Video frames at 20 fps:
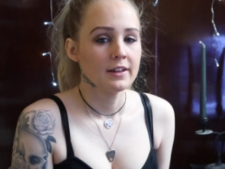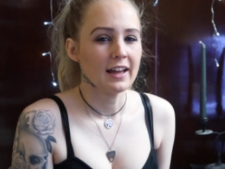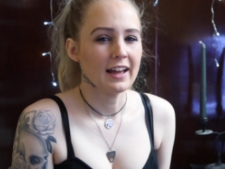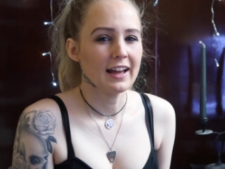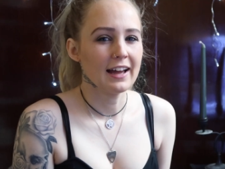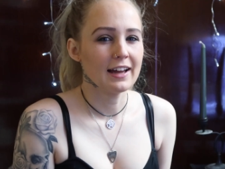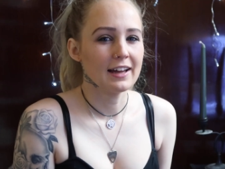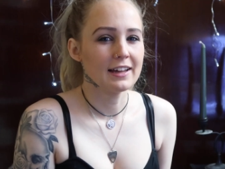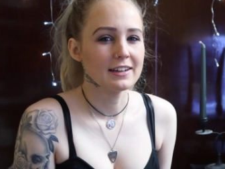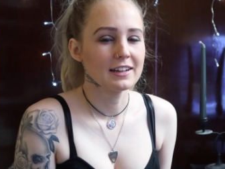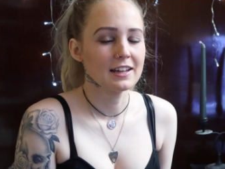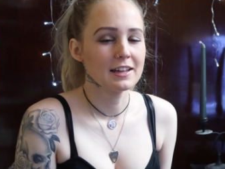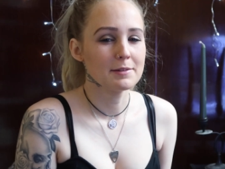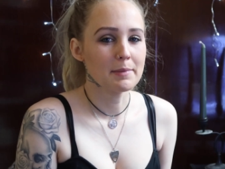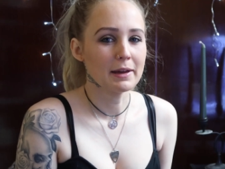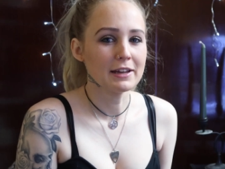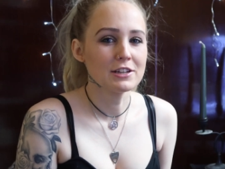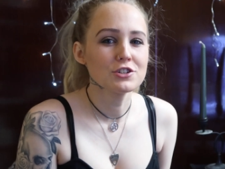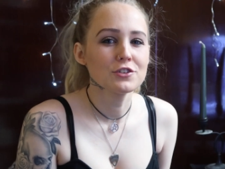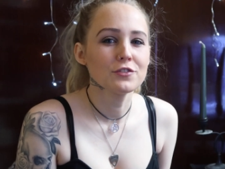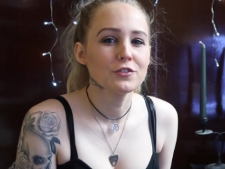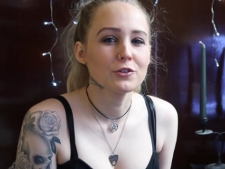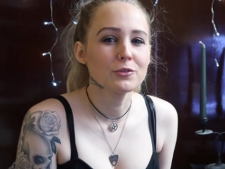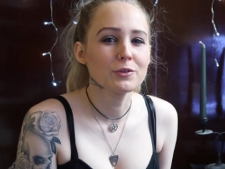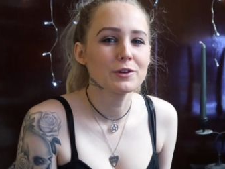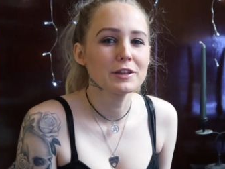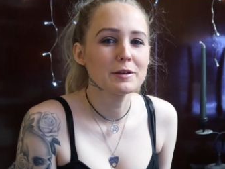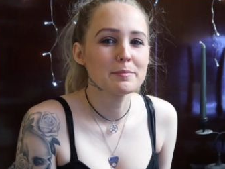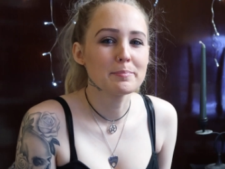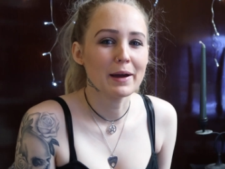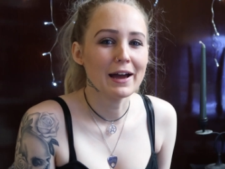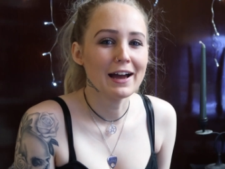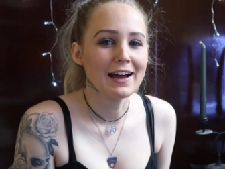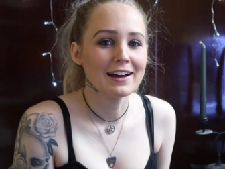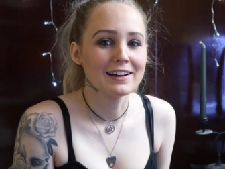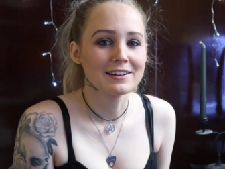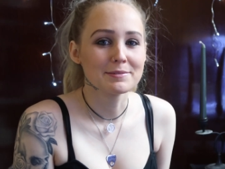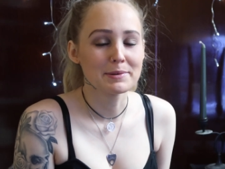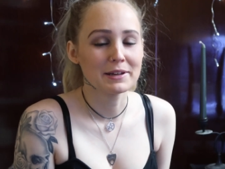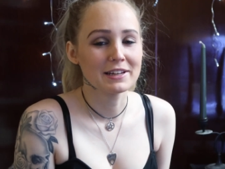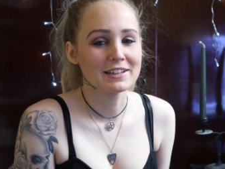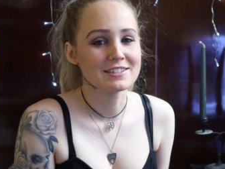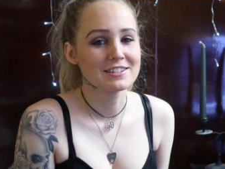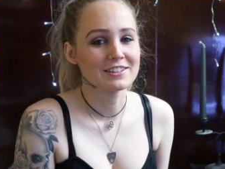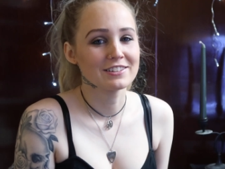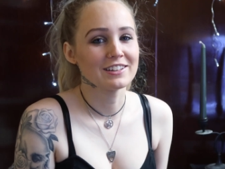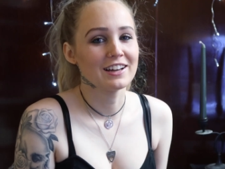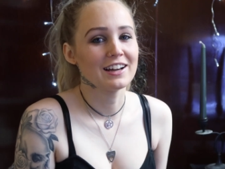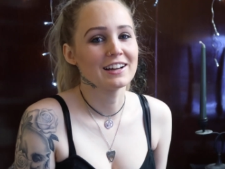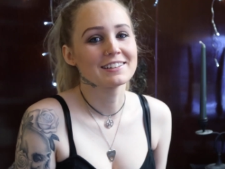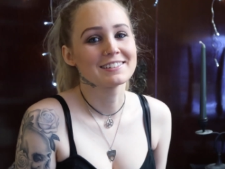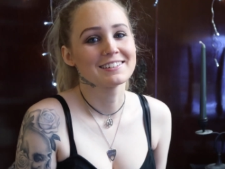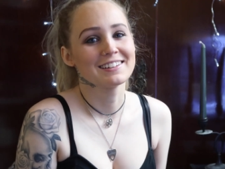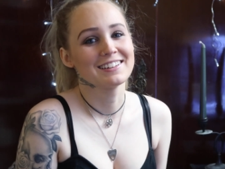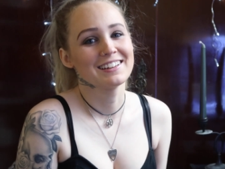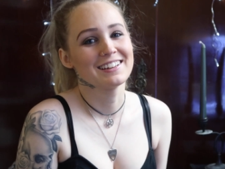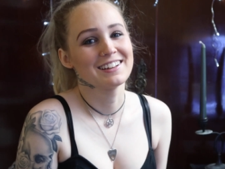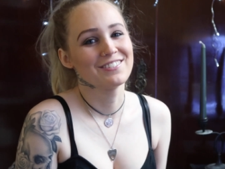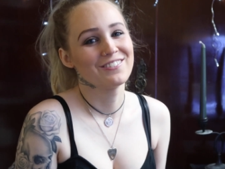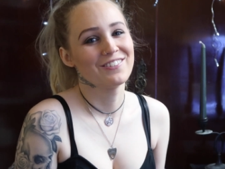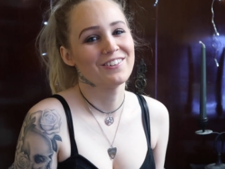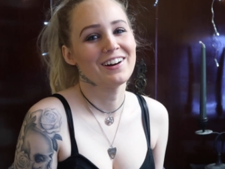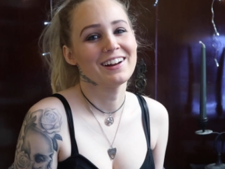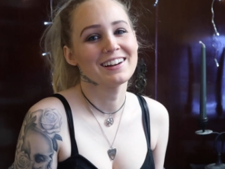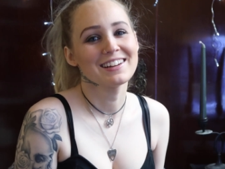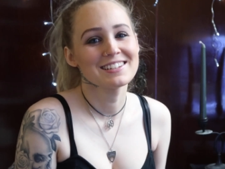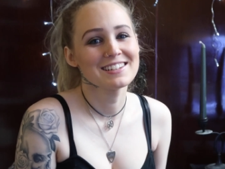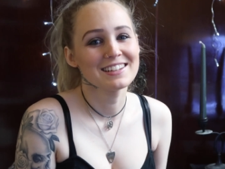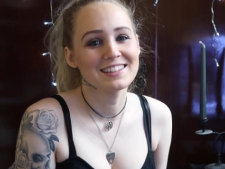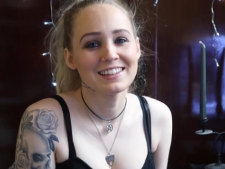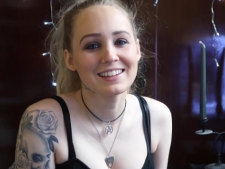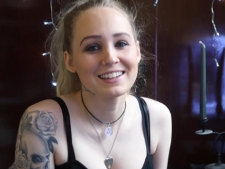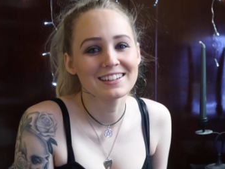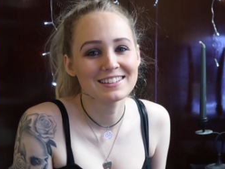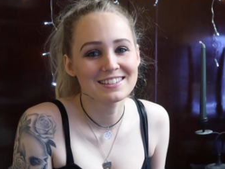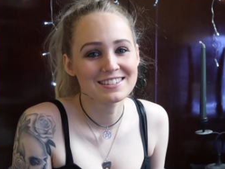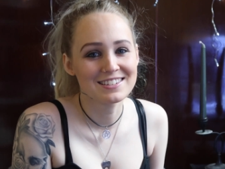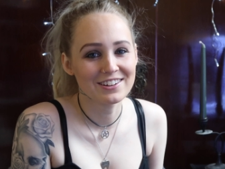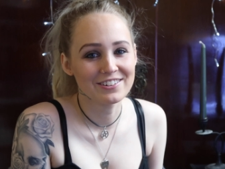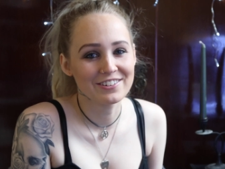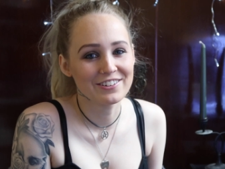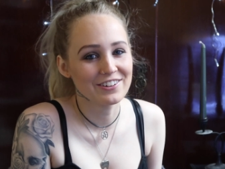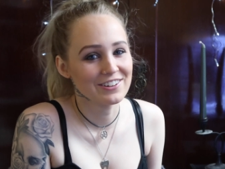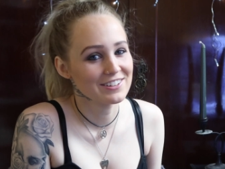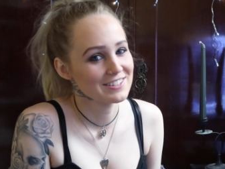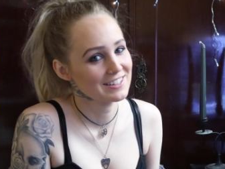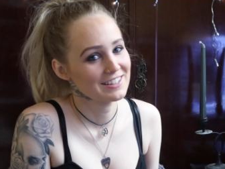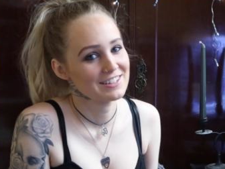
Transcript: And it makes you feel really bad because you're like, why does she think it's so gross?